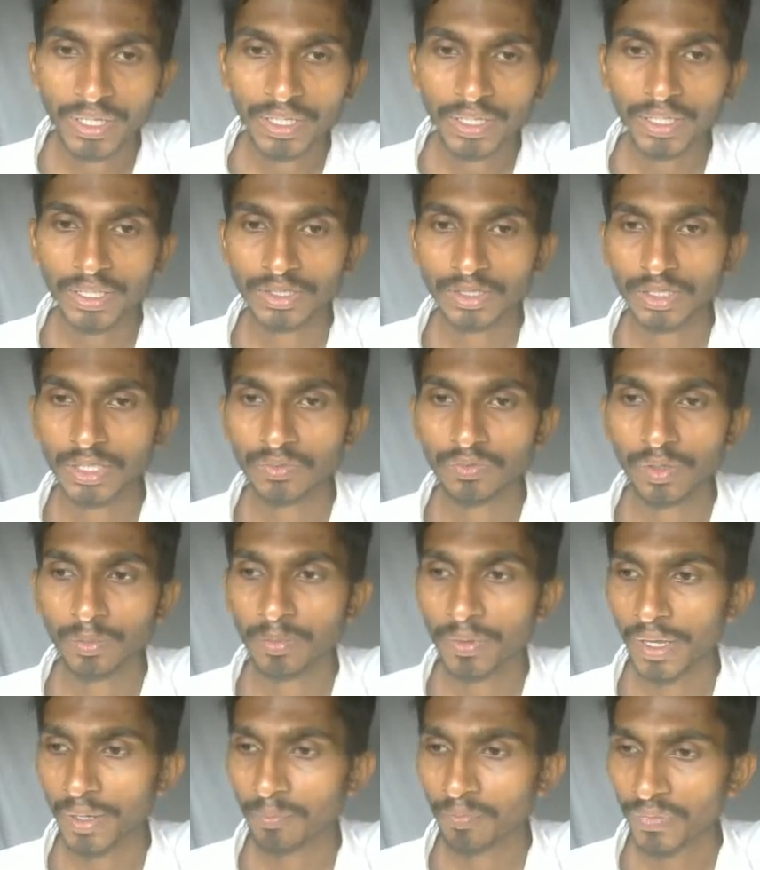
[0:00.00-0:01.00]
Testing
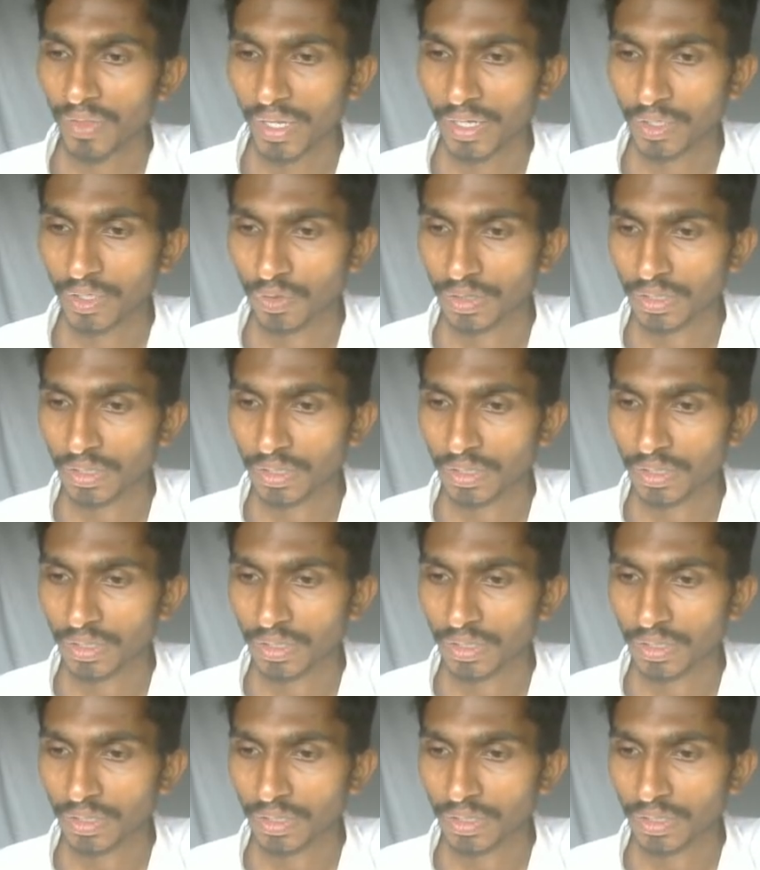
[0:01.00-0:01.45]
webcam, I did